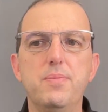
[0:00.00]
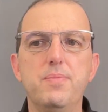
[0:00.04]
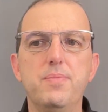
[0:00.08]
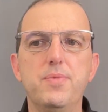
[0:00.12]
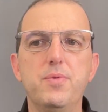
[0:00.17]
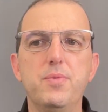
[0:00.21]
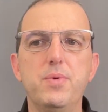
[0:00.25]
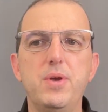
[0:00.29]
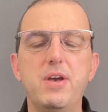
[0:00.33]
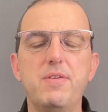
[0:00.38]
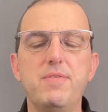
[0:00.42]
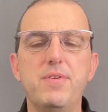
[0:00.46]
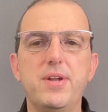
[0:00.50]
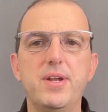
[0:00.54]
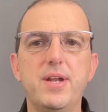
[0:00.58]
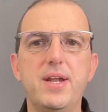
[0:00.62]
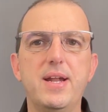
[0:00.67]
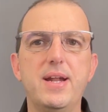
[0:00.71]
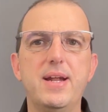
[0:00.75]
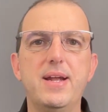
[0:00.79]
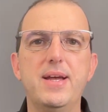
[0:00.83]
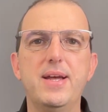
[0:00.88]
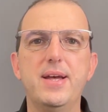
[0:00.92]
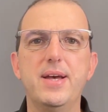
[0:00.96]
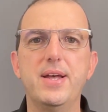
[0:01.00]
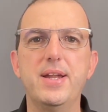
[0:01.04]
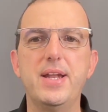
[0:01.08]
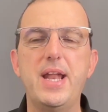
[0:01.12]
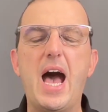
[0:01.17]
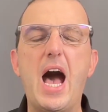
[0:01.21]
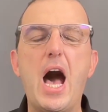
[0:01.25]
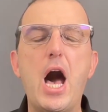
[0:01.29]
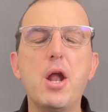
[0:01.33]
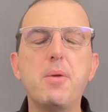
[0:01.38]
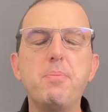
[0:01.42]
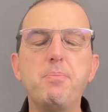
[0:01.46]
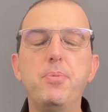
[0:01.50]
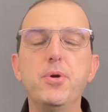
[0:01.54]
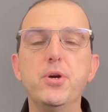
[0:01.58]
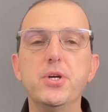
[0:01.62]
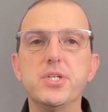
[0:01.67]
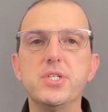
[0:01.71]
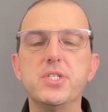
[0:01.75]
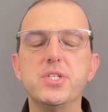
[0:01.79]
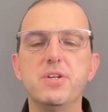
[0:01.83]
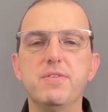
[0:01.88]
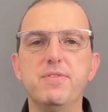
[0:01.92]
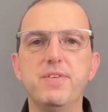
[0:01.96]
we have an
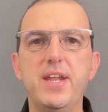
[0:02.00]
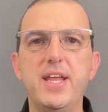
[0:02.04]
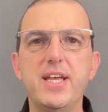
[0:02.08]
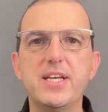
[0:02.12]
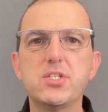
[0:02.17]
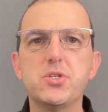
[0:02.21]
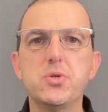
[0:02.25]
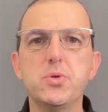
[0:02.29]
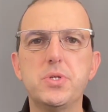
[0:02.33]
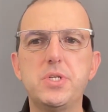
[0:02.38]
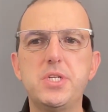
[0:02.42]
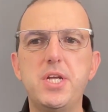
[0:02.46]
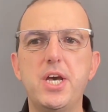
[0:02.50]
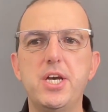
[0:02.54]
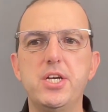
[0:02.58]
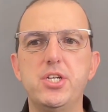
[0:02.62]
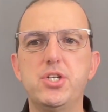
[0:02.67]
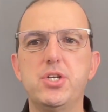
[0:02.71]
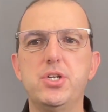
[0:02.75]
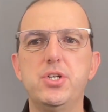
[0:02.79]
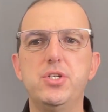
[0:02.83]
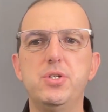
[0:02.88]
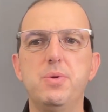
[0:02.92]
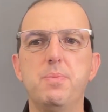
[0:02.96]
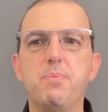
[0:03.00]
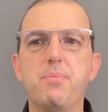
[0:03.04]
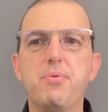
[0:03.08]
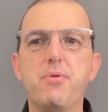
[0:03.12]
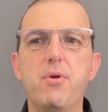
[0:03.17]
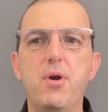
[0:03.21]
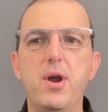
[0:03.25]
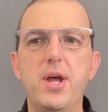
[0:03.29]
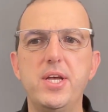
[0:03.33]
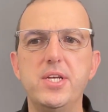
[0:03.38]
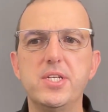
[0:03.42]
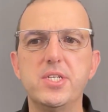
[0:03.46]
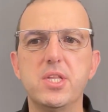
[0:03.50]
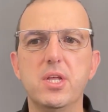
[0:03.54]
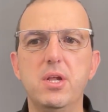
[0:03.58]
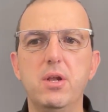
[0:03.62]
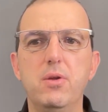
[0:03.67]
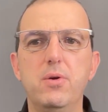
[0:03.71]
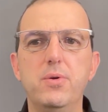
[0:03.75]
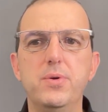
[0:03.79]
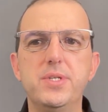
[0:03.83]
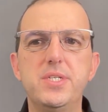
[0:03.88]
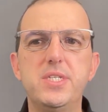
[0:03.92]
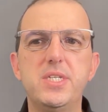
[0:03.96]
outburst of an exhortation to praise the
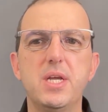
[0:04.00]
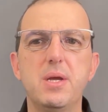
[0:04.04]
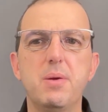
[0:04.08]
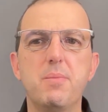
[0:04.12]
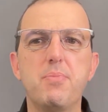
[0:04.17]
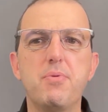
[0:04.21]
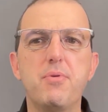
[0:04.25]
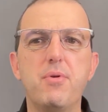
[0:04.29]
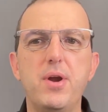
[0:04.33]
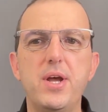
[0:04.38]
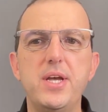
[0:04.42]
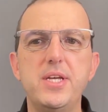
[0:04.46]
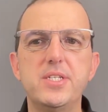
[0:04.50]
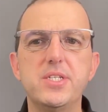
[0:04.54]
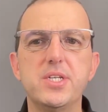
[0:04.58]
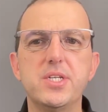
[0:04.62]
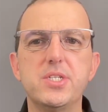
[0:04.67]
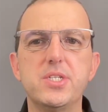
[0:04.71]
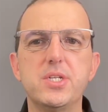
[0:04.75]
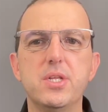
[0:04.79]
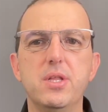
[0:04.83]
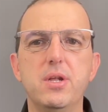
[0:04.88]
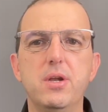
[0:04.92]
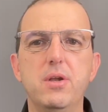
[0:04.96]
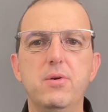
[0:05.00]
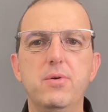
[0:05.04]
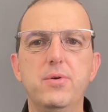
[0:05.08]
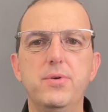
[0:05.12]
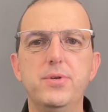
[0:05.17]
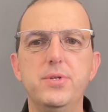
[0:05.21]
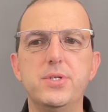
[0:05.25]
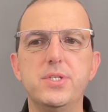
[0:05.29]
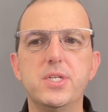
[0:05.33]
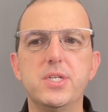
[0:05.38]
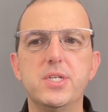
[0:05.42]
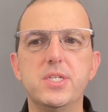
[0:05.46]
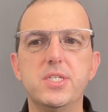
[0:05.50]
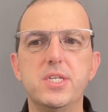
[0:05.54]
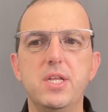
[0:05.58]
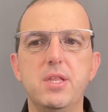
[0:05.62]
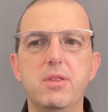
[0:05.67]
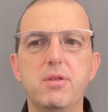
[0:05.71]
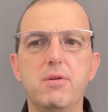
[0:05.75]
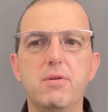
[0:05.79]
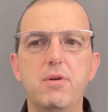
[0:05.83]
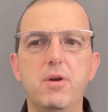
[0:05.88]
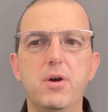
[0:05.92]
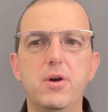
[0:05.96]
Lord, sing praises to the Lord who sits
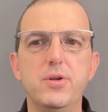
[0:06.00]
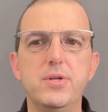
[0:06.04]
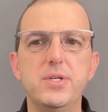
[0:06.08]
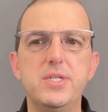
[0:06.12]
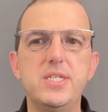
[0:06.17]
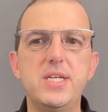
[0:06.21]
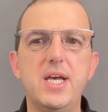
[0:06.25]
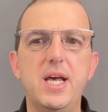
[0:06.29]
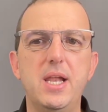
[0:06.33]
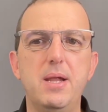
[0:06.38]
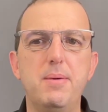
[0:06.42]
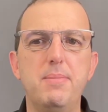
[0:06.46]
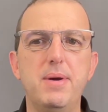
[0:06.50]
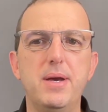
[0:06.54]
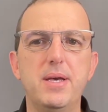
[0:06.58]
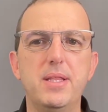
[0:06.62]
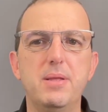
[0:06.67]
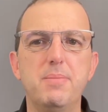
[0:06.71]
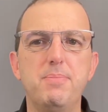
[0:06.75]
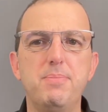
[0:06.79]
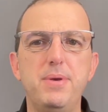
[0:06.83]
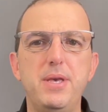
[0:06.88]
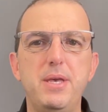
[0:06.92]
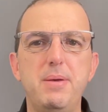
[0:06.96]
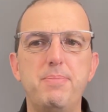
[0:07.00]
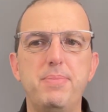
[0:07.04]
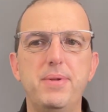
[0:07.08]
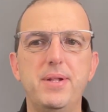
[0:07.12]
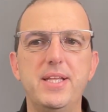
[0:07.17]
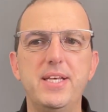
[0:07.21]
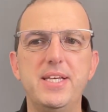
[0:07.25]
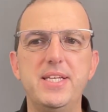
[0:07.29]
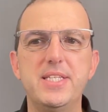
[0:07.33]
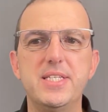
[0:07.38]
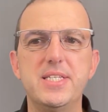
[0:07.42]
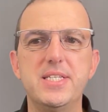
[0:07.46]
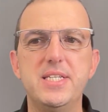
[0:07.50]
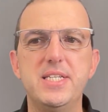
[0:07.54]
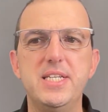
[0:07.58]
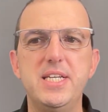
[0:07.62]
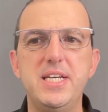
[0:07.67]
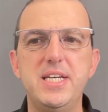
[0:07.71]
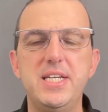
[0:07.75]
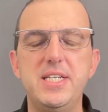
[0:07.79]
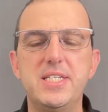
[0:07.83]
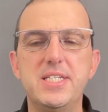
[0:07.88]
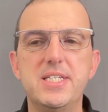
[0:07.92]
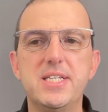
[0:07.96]
enthroned, tell among the people his
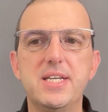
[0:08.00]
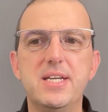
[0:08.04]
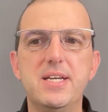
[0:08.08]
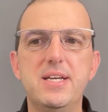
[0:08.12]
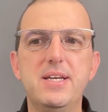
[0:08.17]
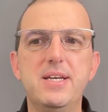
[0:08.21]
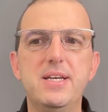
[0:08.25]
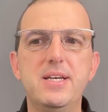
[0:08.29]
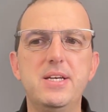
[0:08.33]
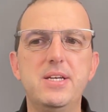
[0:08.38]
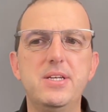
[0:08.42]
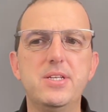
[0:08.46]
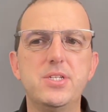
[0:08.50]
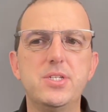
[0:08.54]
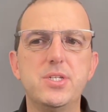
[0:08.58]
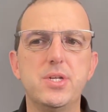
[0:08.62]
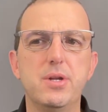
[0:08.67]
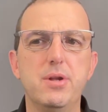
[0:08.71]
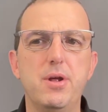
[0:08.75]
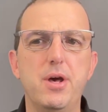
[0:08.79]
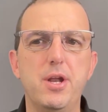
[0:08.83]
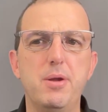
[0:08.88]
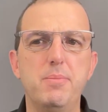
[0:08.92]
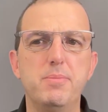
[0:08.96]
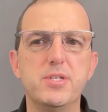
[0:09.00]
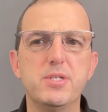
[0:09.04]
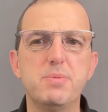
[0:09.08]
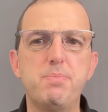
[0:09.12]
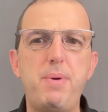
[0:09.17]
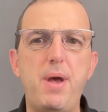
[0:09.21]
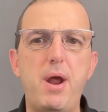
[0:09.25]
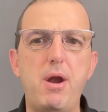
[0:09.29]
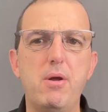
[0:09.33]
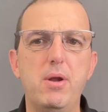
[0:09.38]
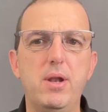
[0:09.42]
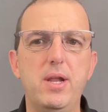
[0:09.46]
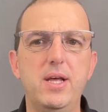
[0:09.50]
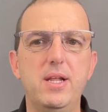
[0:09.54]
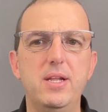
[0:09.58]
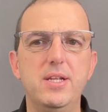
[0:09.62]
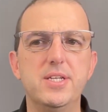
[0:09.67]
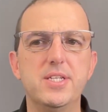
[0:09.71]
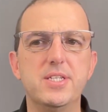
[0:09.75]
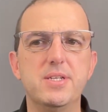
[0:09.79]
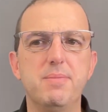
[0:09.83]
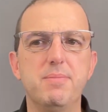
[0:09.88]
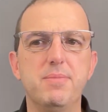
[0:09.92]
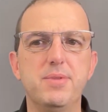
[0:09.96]
deeds. Synonymous
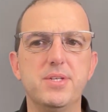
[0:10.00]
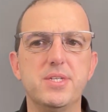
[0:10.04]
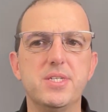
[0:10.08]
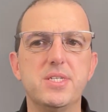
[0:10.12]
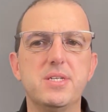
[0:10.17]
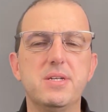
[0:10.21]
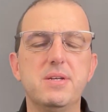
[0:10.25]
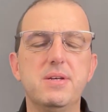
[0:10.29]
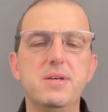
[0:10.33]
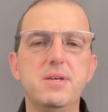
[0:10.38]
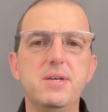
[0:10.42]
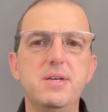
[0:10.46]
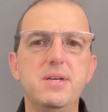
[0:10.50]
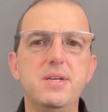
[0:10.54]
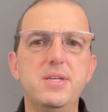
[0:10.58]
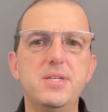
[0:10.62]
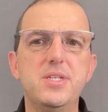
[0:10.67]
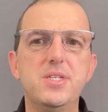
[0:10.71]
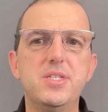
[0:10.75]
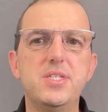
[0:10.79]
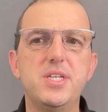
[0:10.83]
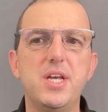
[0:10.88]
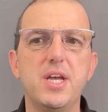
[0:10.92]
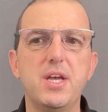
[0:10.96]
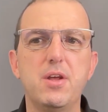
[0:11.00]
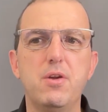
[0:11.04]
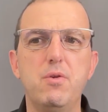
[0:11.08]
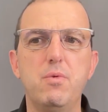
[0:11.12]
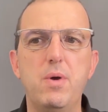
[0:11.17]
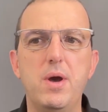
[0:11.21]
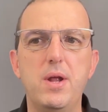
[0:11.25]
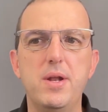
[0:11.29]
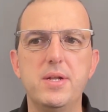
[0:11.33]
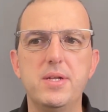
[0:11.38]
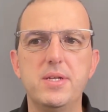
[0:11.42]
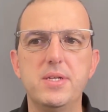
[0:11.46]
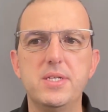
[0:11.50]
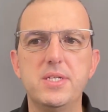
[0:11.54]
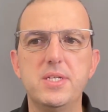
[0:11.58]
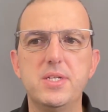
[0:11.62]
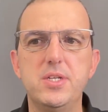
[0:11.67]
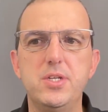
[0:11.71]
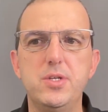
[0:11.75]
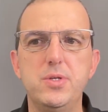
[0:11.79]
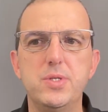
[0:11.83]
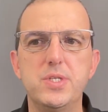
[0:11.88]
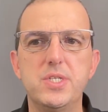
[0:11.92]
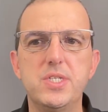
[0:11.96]
parallelism. This second one,
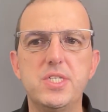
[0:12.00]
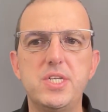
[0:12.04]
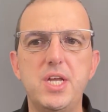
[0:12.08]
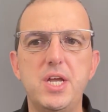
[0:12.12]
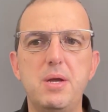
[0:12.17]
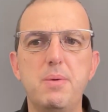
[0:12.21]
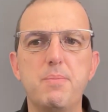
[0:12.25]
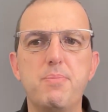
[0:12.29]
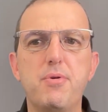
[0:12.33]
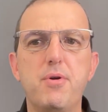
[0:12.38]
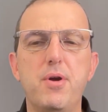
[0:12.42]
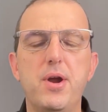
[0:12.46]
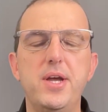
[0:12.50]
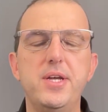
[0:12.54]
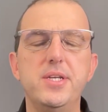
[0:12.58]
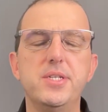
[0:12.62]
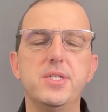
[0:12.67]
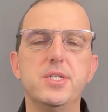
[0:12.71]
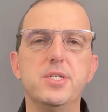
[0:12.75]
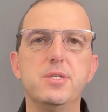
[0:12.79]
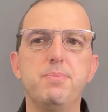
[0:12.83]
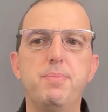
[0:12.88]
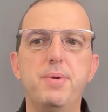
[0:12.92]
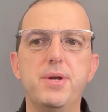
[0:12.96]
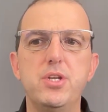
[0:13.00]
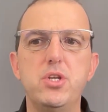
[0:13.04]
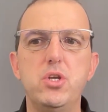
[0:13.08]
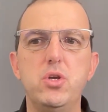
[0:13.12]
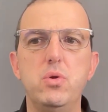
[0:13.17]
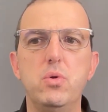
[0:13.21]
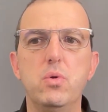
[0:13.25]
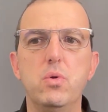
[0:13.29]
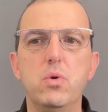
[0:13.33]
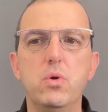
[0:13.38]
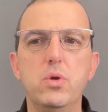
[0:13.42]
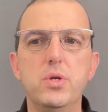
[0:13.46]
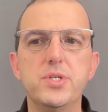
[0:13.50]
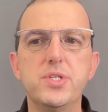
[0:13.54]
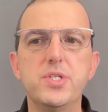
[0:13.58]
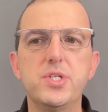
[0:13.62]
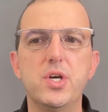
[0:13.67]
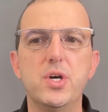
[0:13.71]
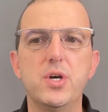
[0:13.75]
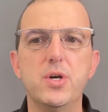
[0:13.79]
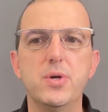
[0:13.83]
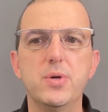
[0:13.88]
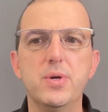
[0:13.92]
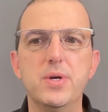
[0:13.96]
you sing praises, but you
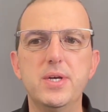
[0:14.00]
also